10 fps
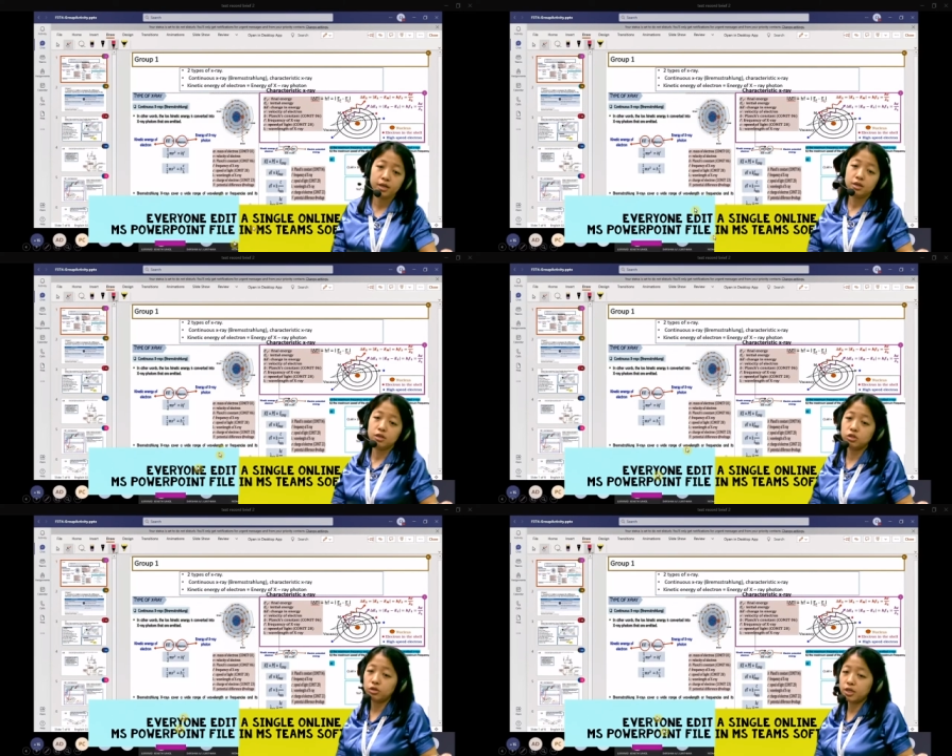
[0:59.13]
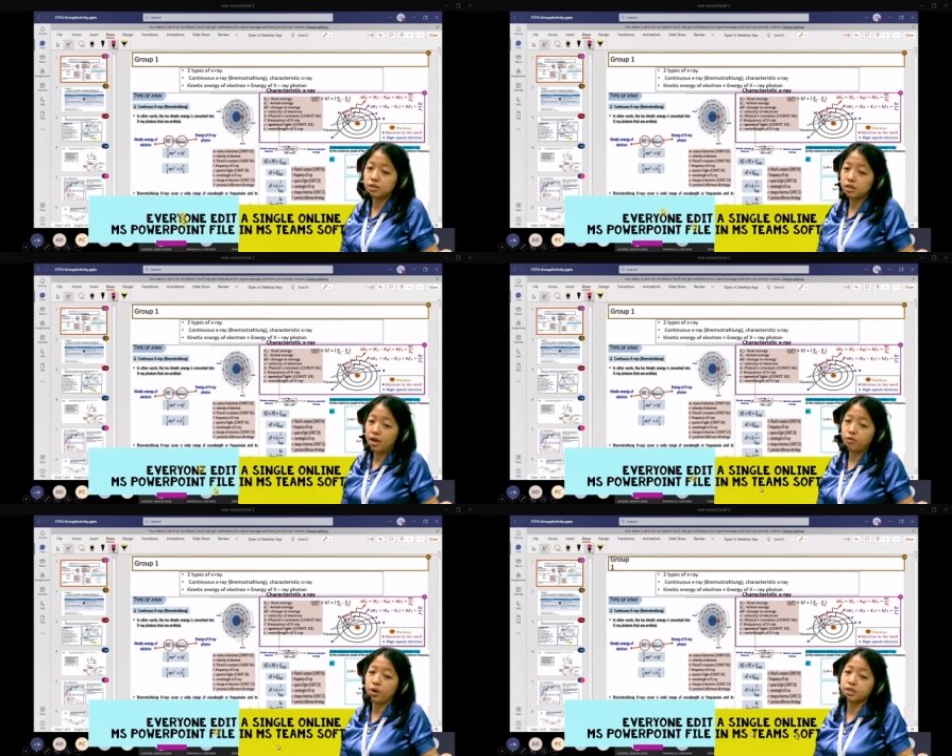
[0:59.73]
So you can see
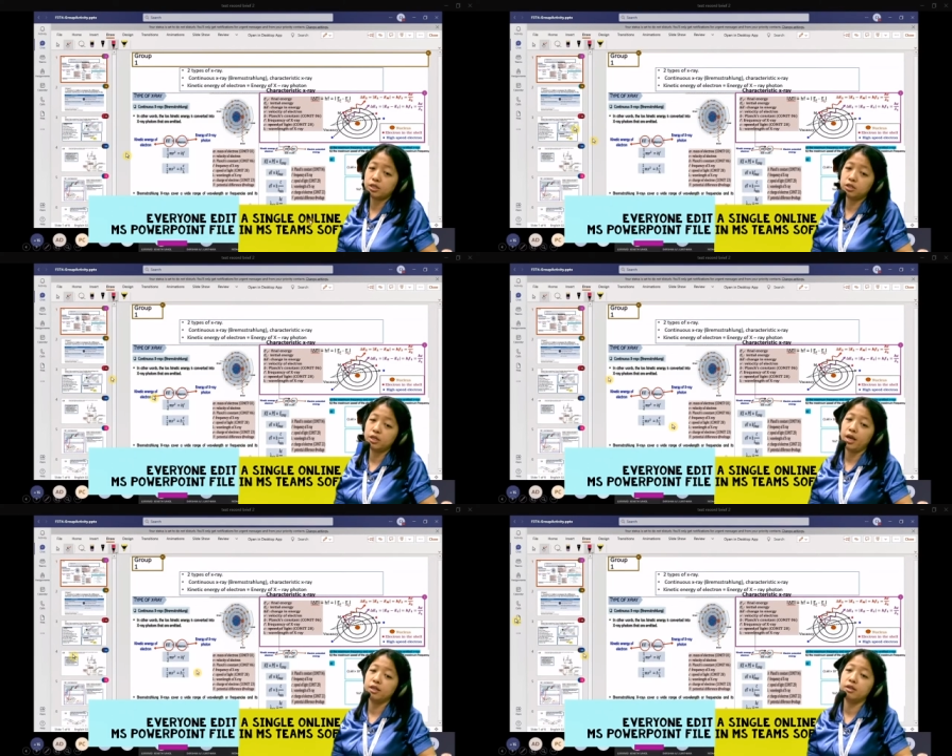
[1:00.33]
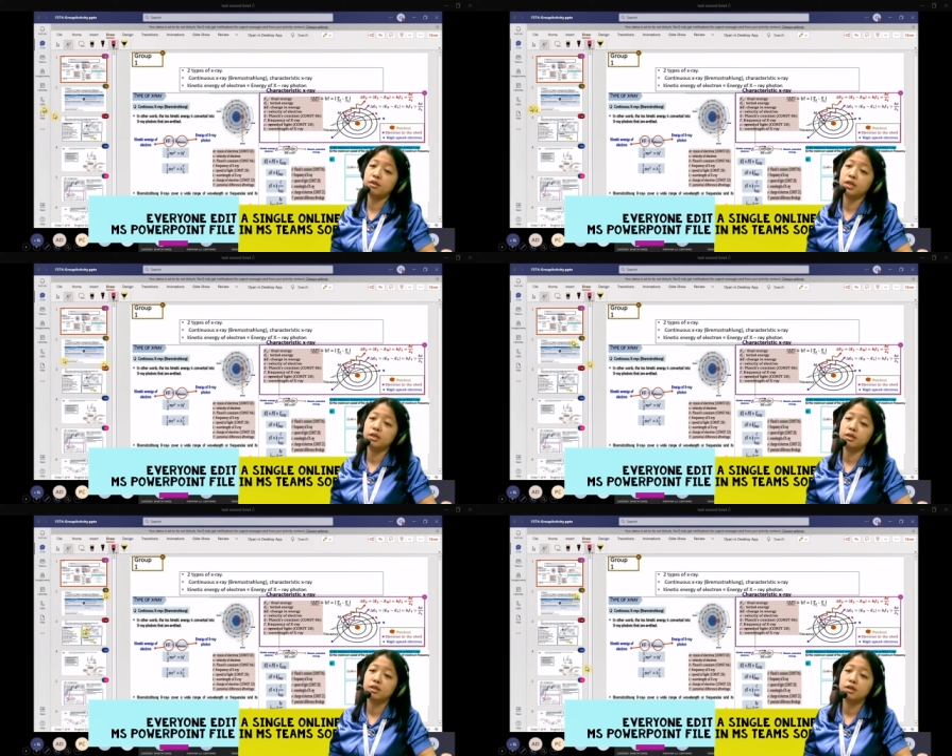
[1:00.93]
everyone is actually
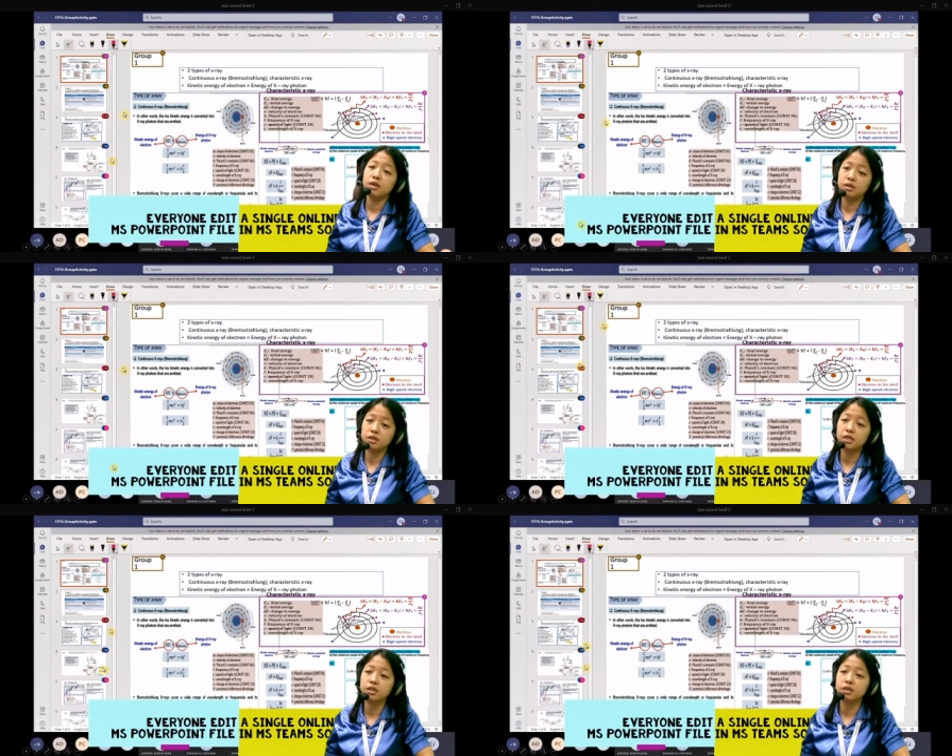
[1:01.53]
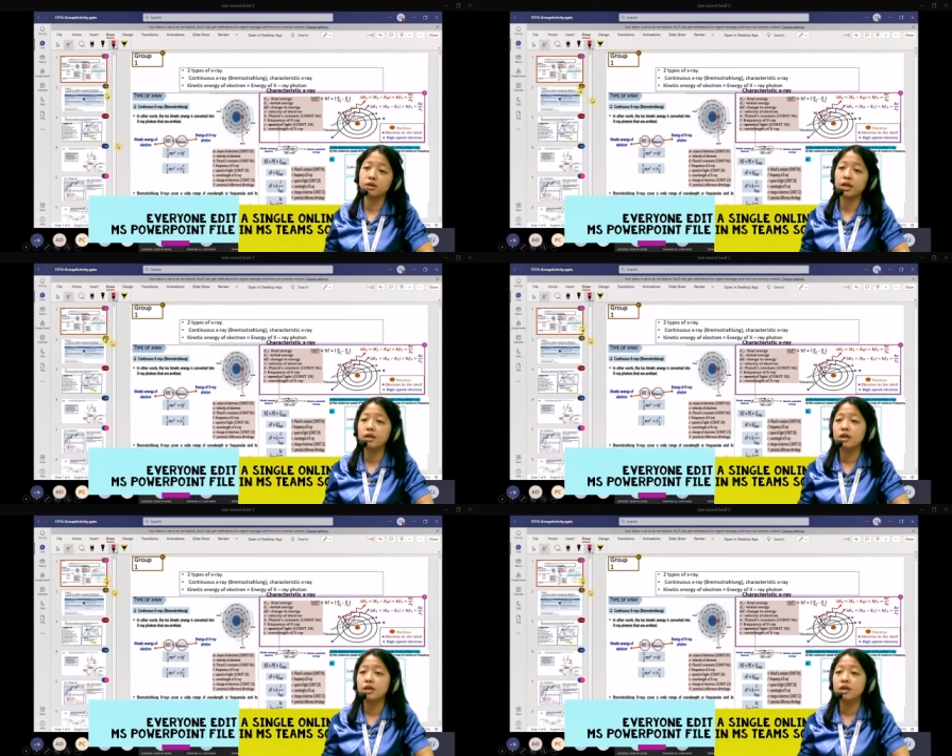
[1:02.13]
editing here. Okay.